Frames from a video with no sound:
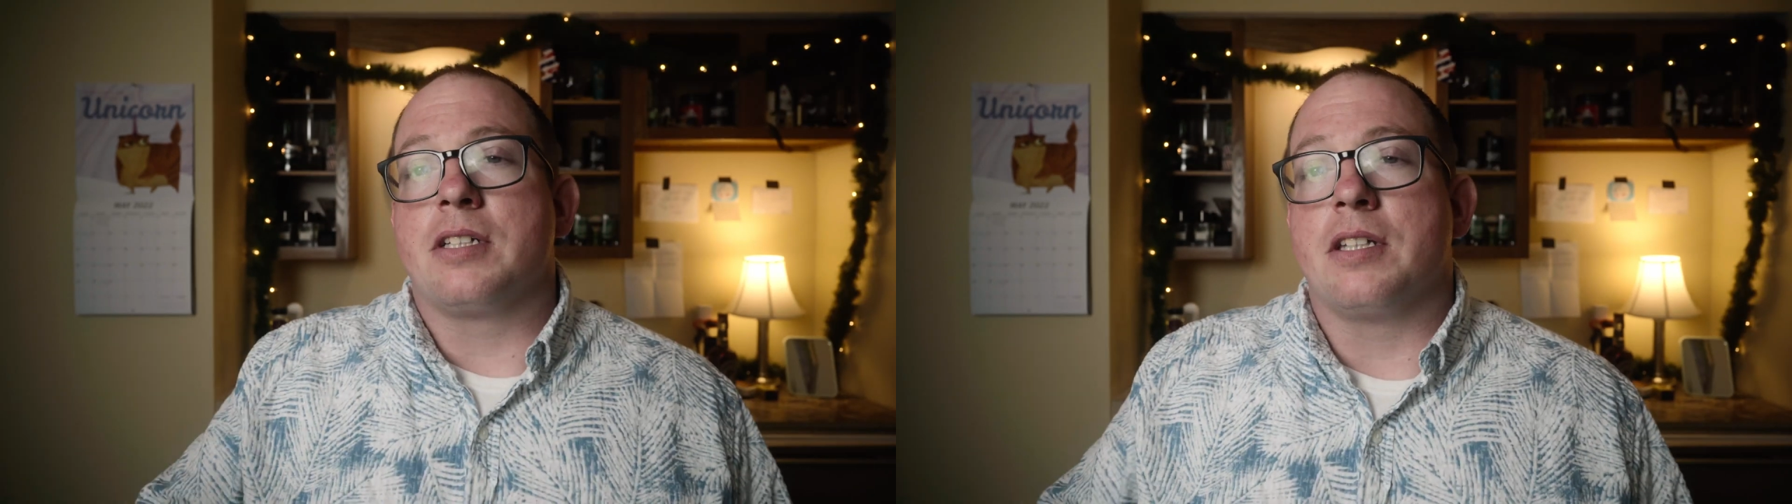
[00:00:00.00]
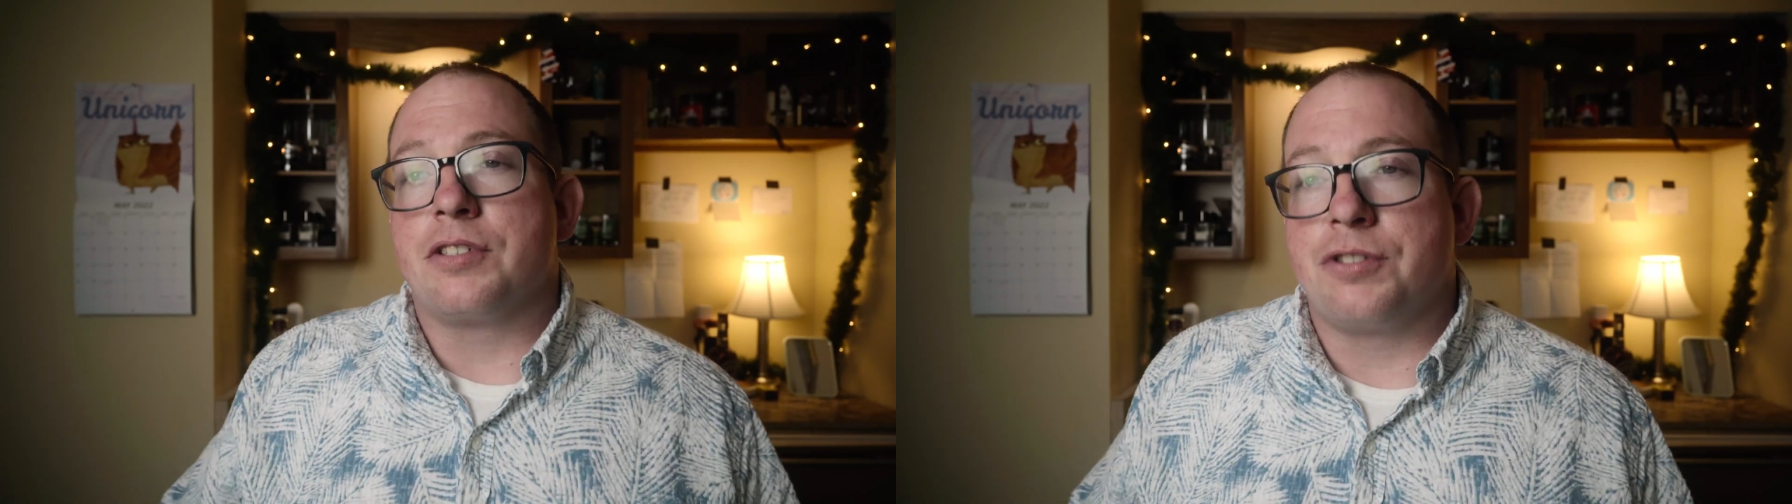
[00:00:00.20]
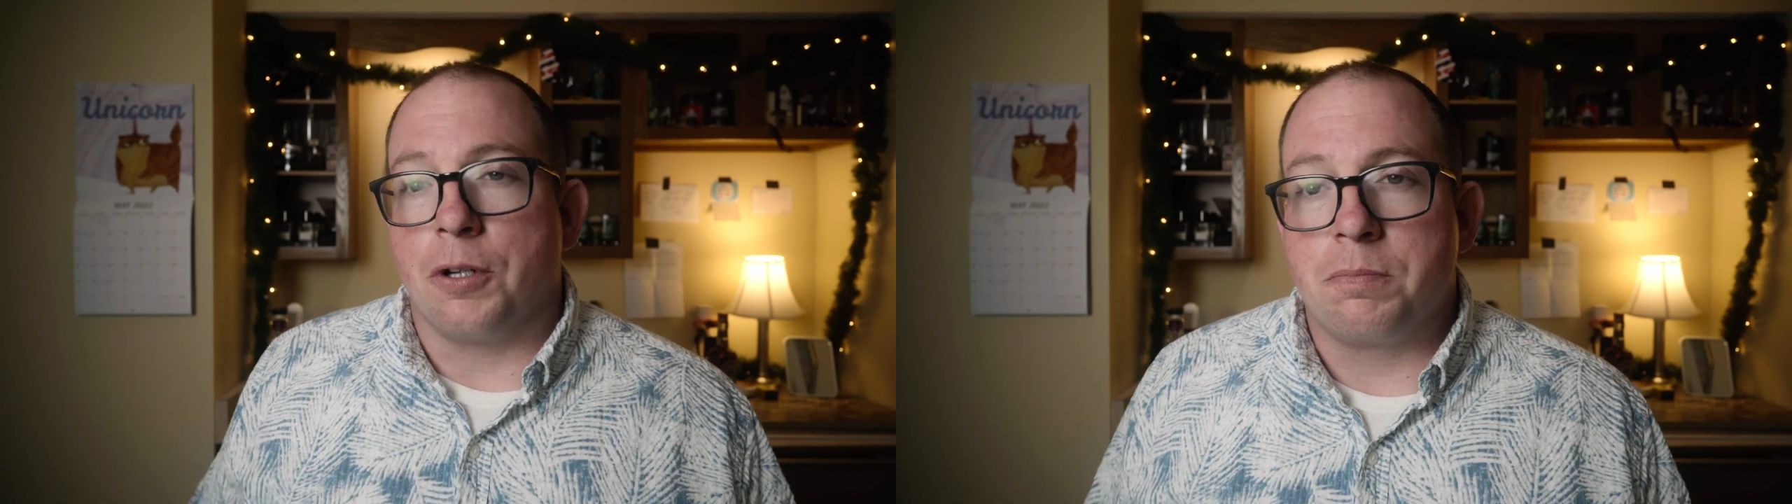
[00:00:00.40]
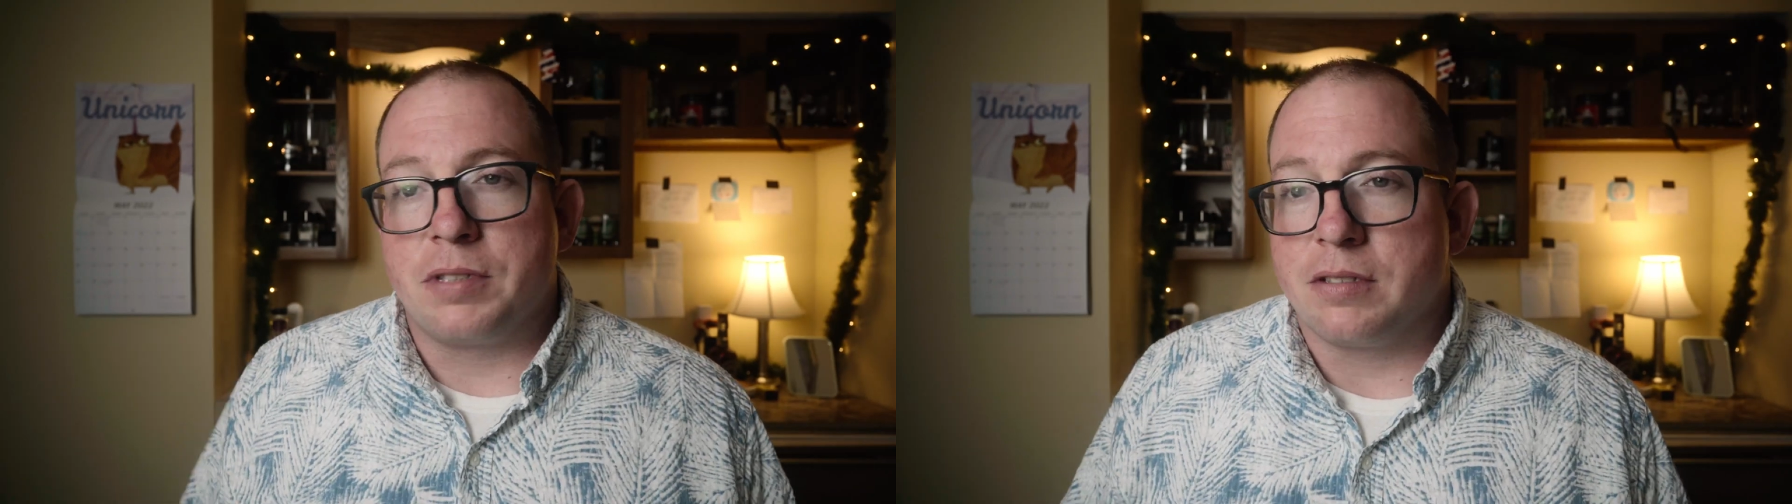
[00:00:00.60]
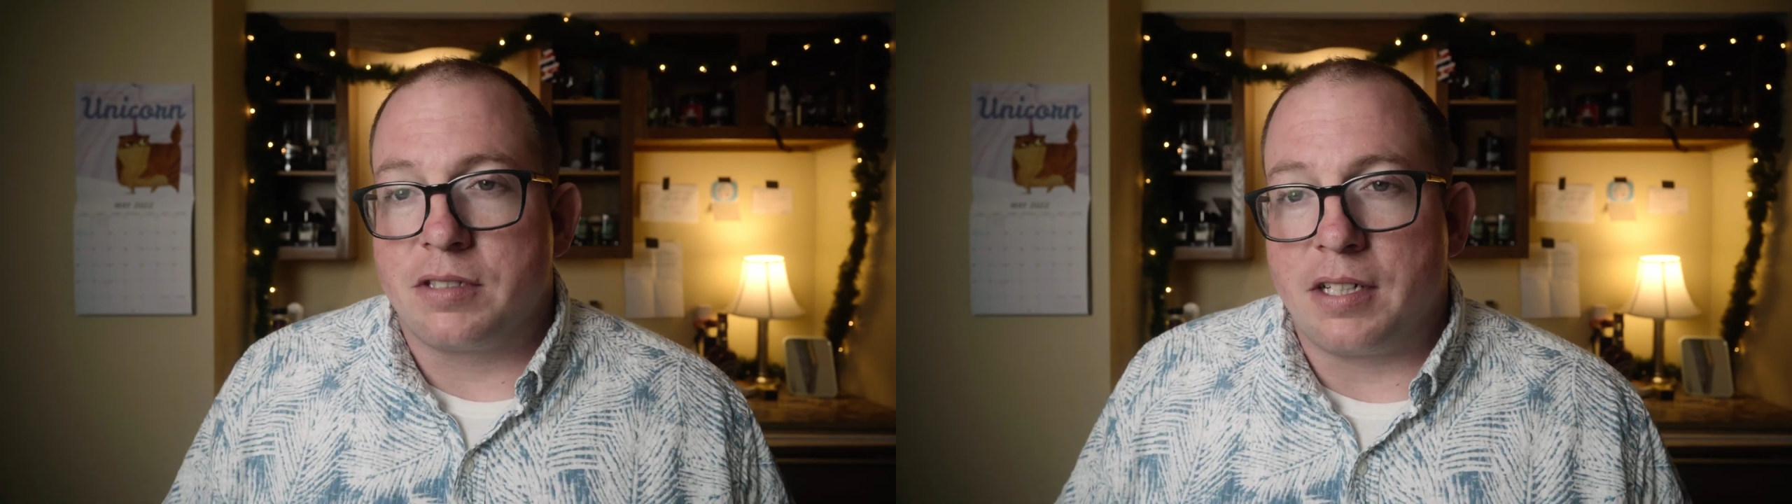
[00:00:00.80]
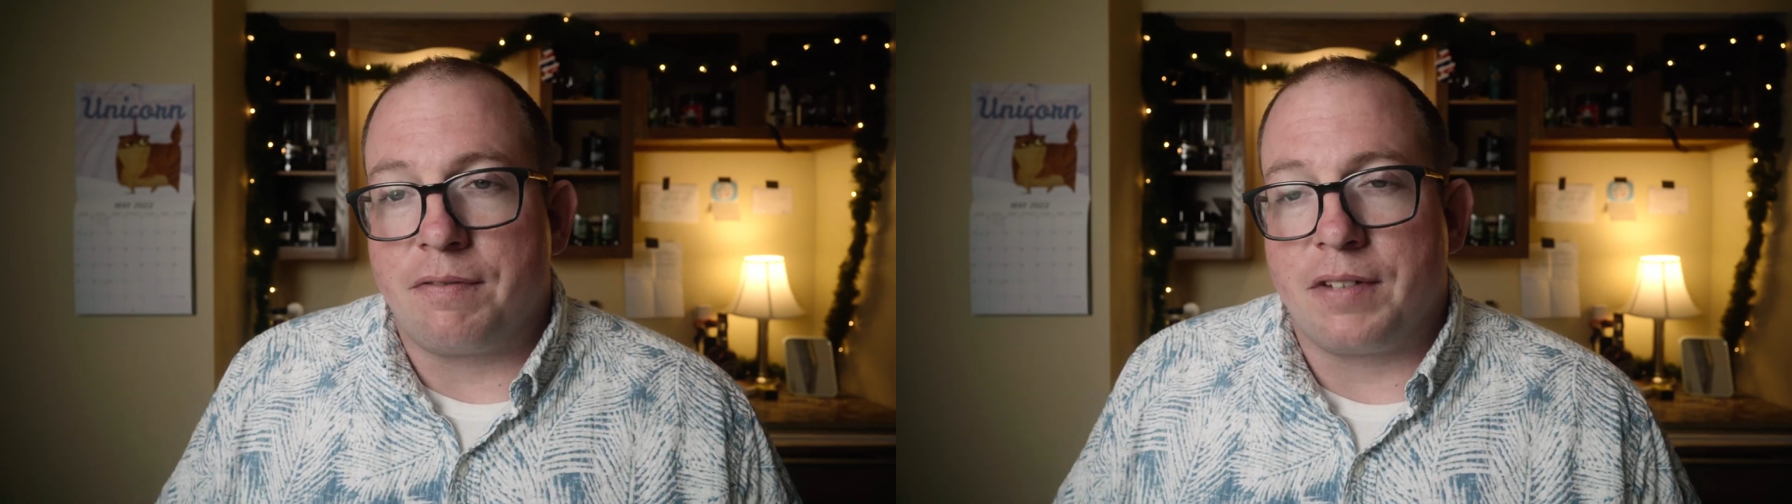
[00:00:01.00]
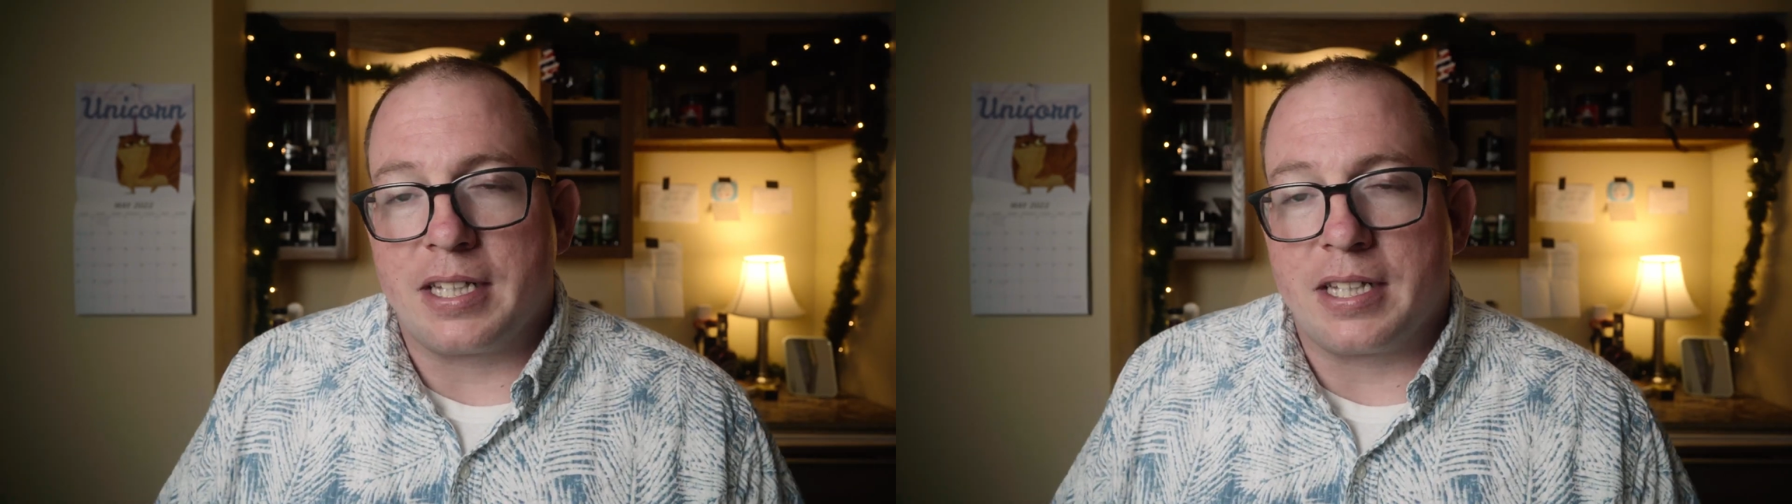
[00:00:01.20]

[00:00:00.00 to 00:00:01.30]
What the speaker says: to the soaps and stuff